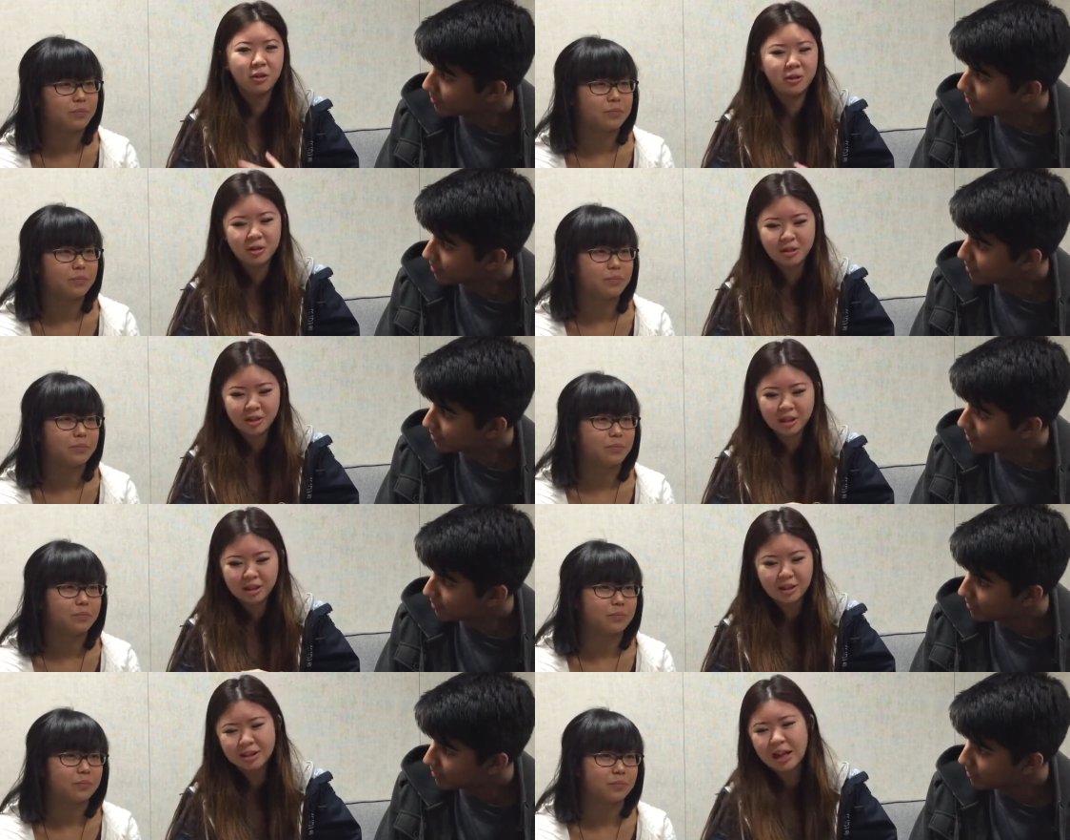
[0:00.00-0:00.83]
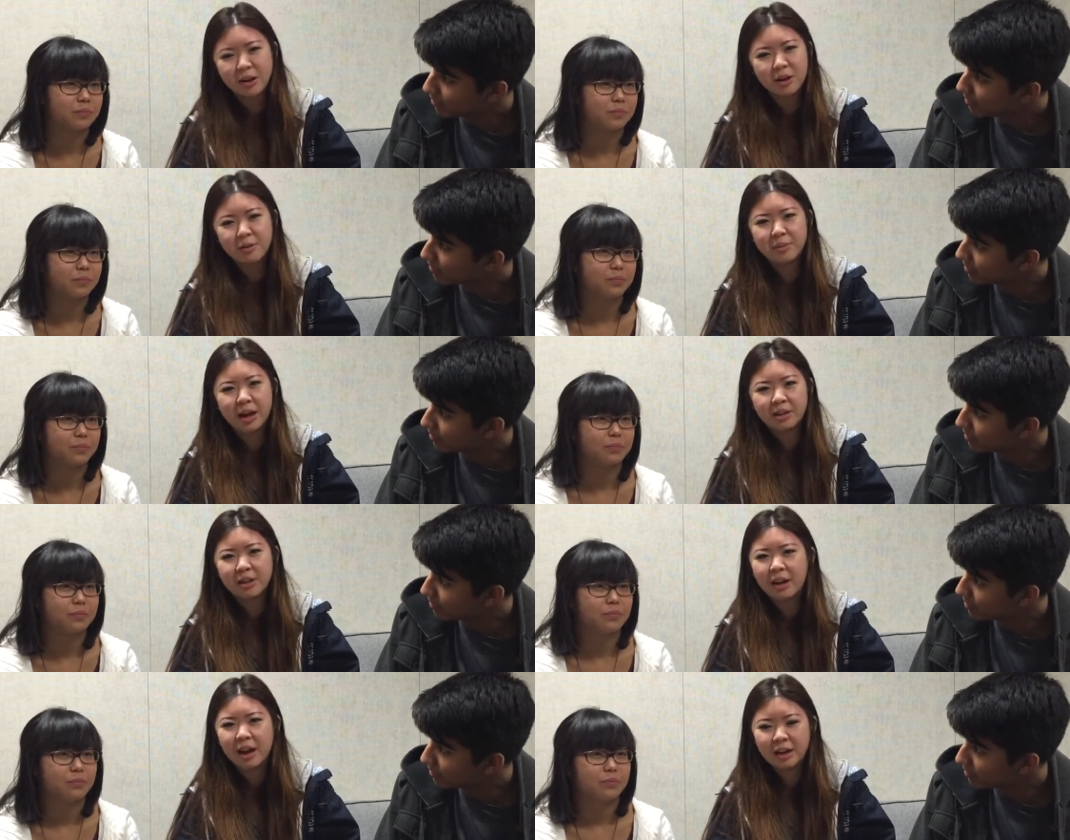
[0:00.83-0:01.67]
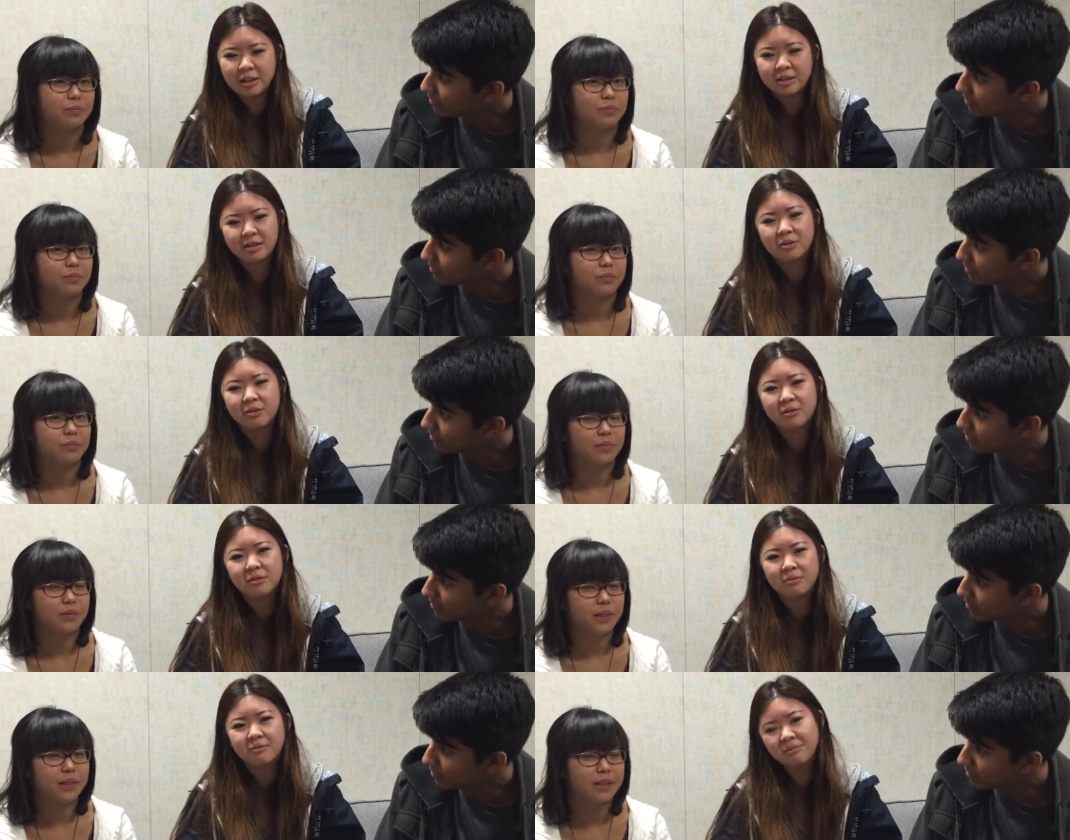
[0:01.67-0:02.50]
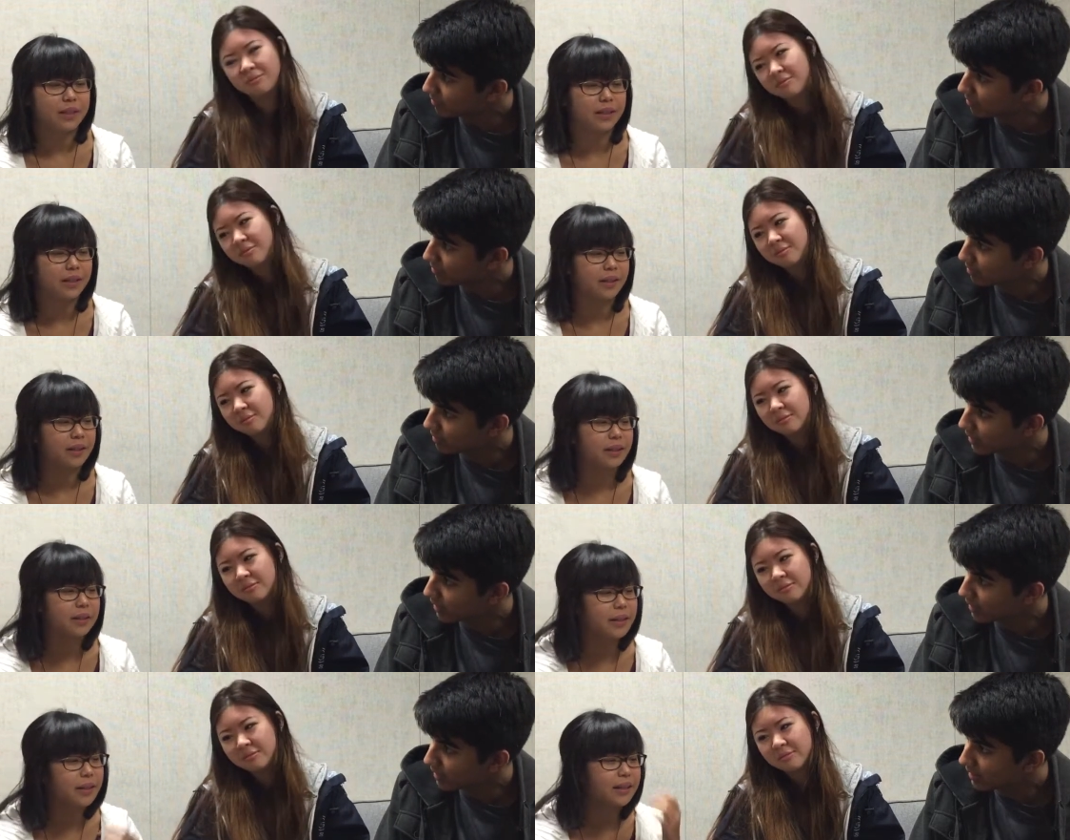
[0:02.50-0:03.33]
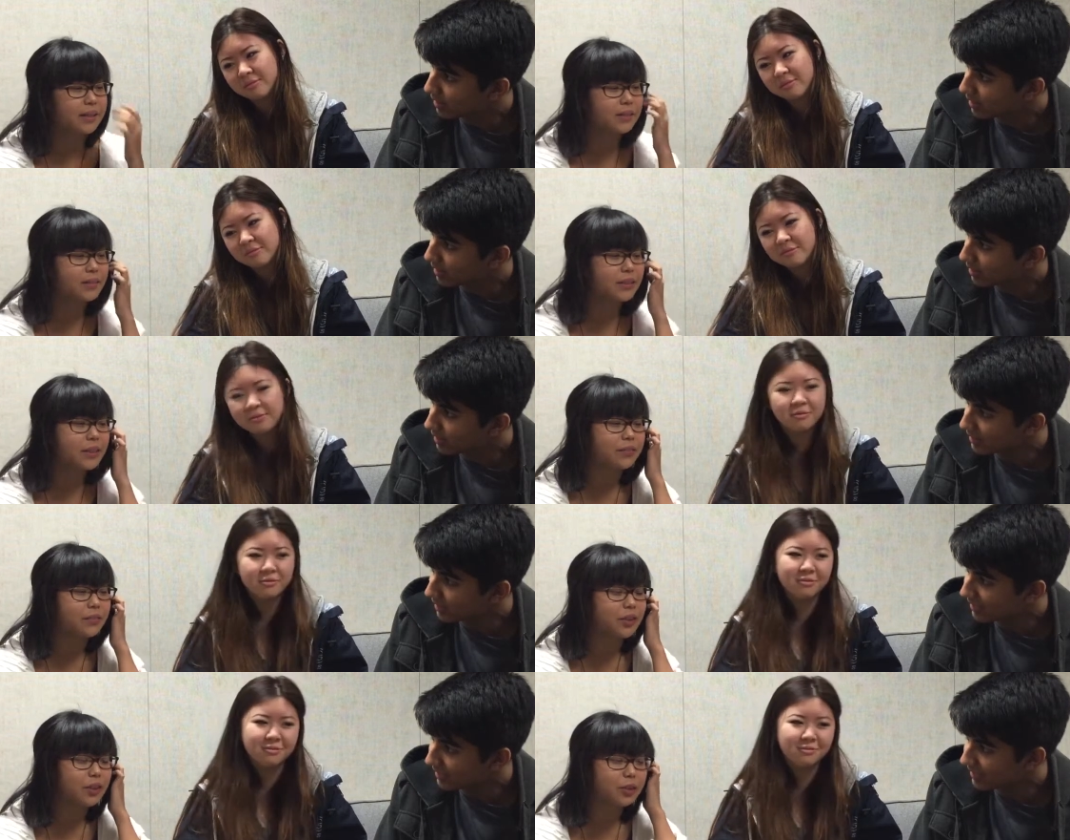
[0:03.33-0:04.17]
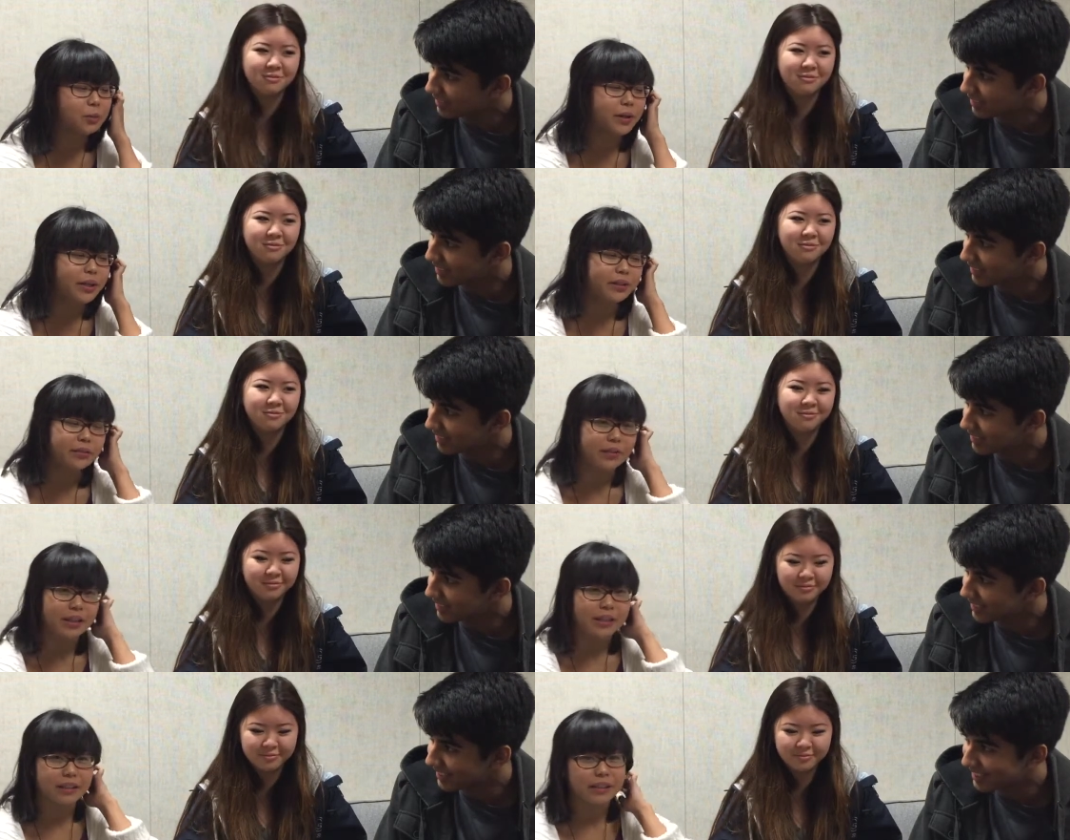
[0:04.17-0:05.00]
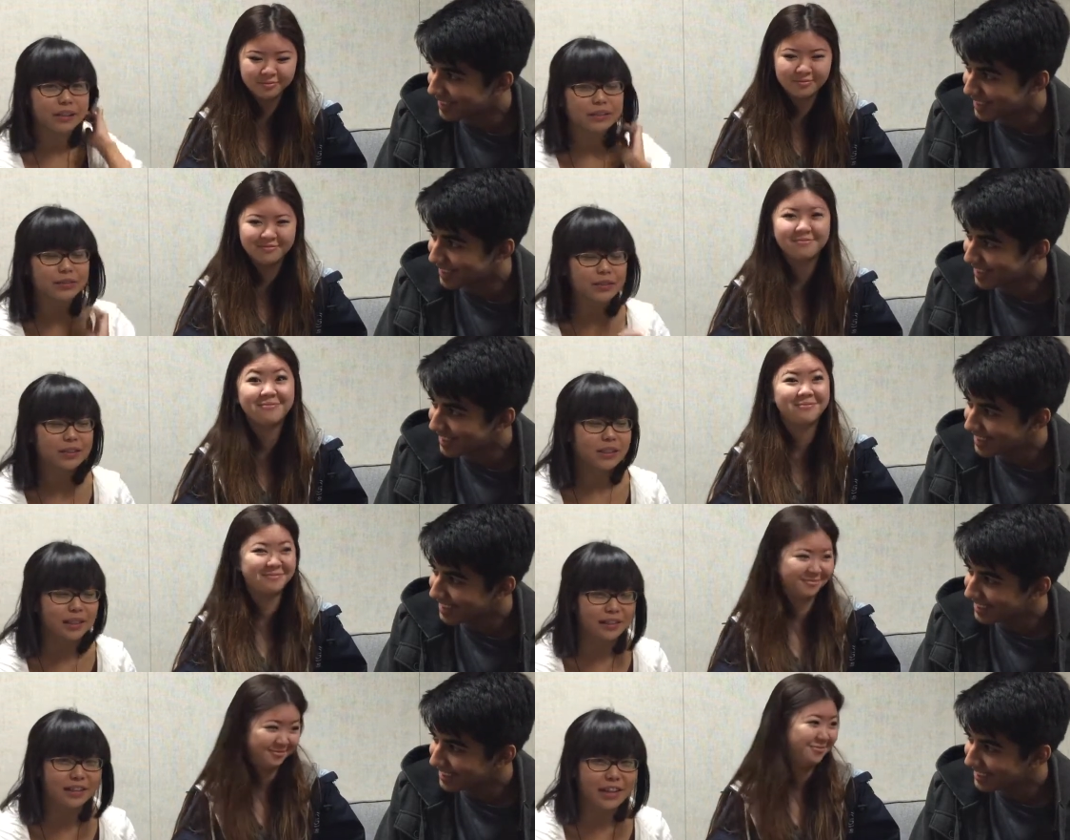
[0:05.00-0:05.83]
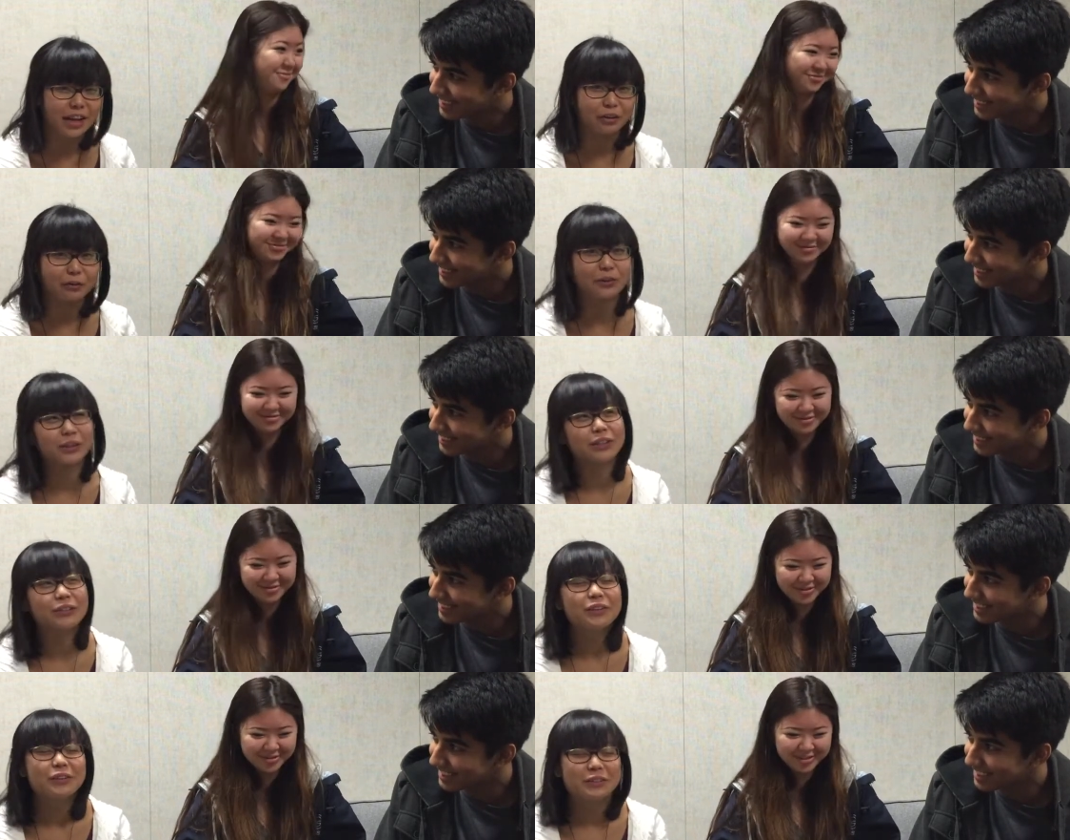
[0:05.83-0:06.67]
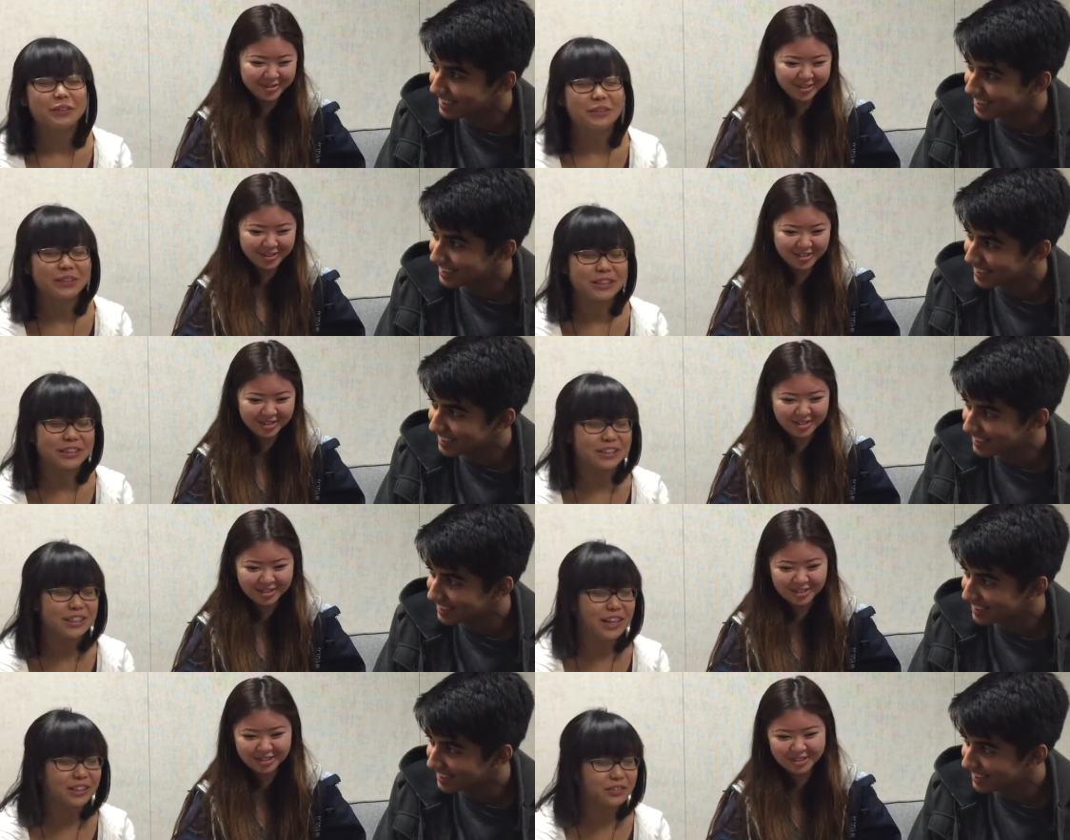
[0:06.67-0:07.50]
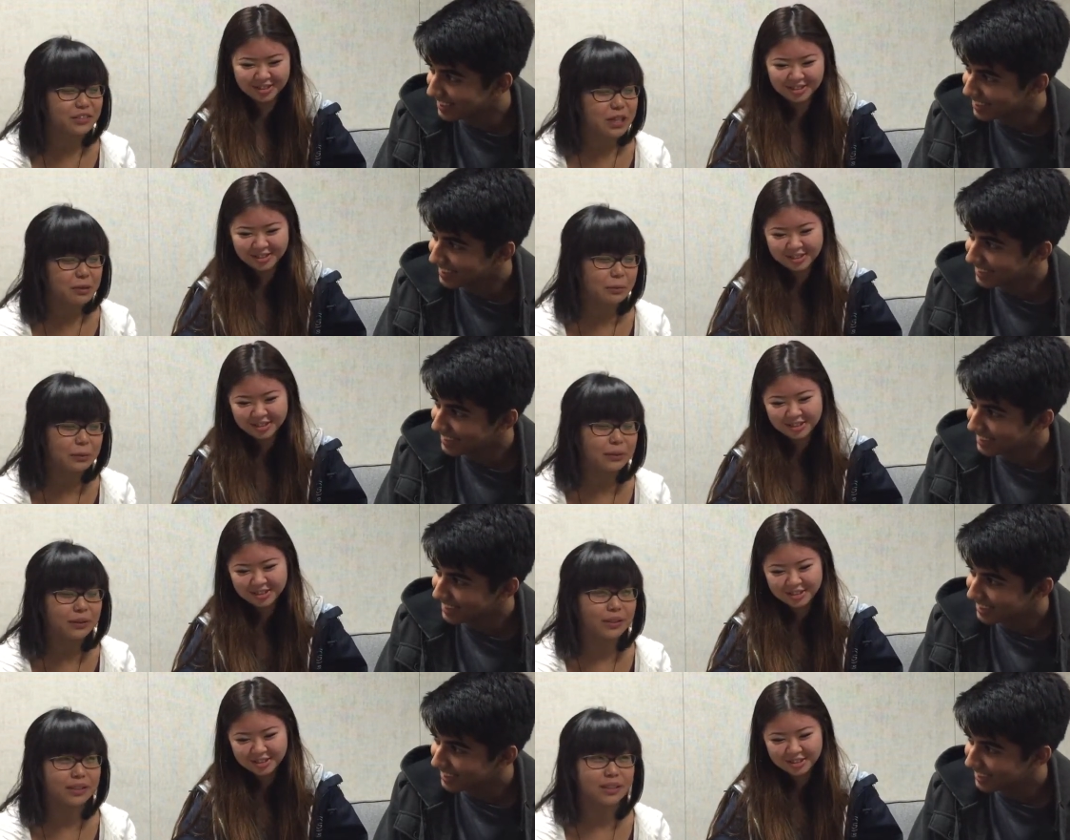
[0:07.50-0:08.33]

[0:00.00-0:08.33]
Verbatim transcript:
Speaker 1: alters like the entire impact that it has. So.
Speaker 2: Yeah, and like okay, for Huckleberry Finn, they use like the N word, which is kind of taboo in our